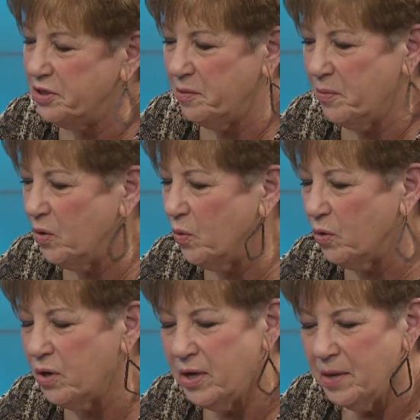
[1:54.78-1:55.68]

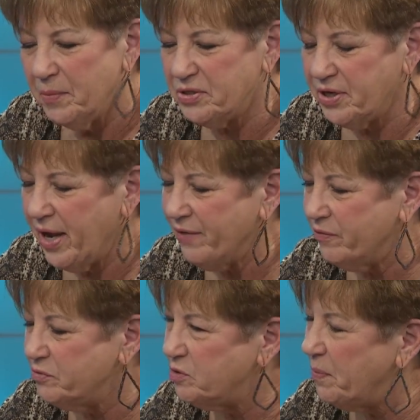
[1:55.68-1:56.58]
anymore. But to have
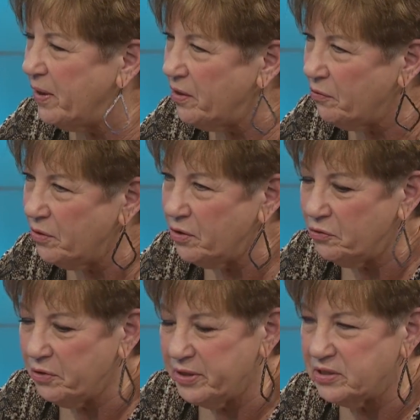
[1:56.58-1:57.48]
them spay or
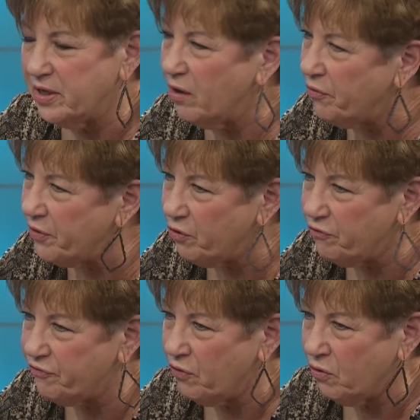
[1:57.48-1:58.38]
neutered, it's healthier
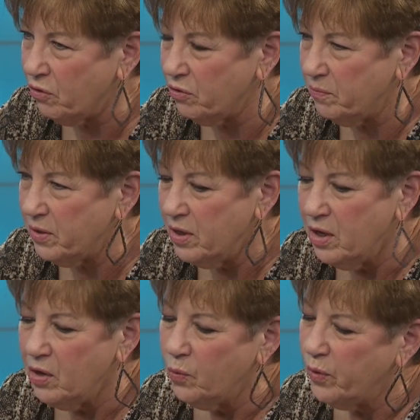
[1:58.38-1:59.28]
for them.
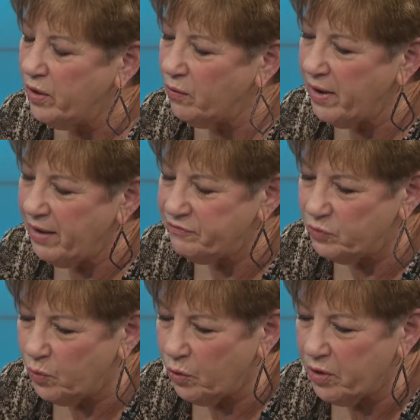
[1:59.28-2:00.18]
We don't have to
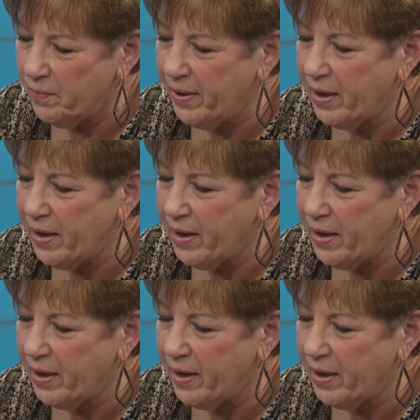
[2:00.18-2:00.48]
worry about